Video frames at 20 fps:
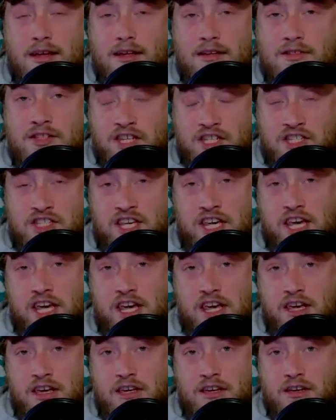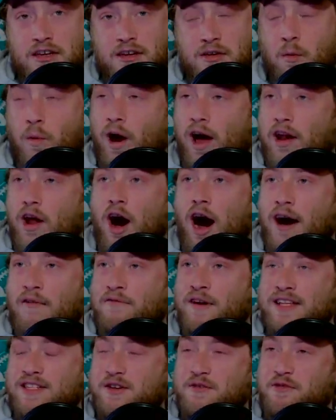to see what
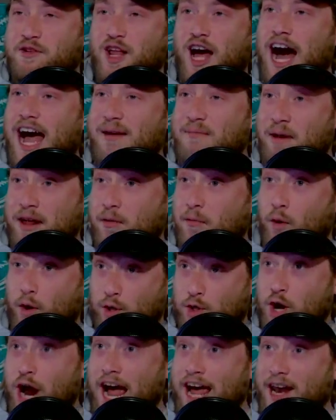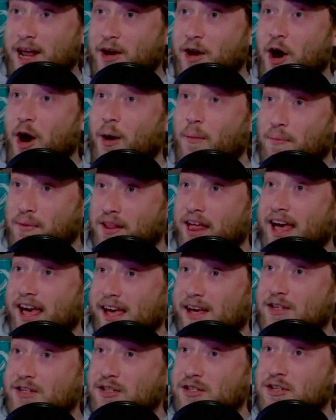offensive linemen were trying to call
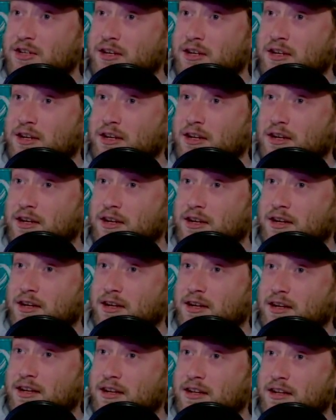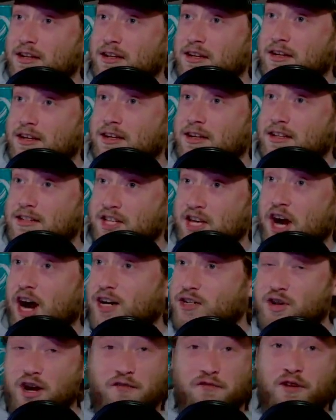plays.
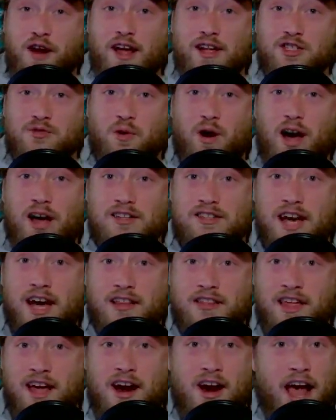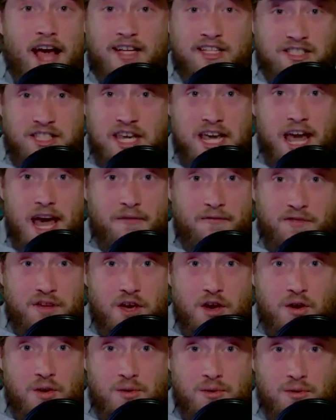Deondre Francois out there,
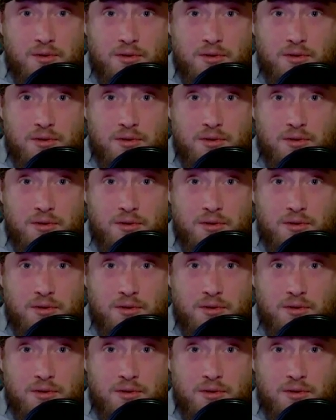STFU.